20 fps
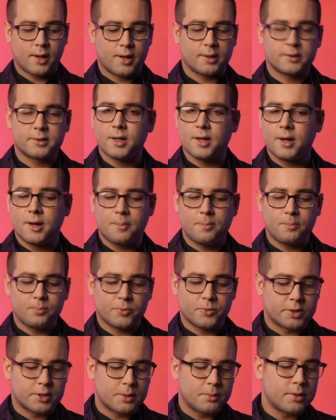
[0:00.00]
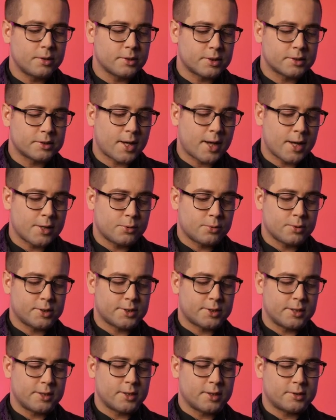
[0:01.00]
And it's a similar design to a
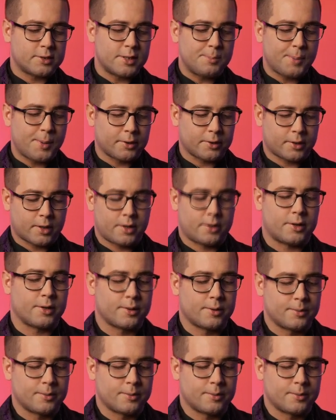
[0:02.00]
seatbelt cutter.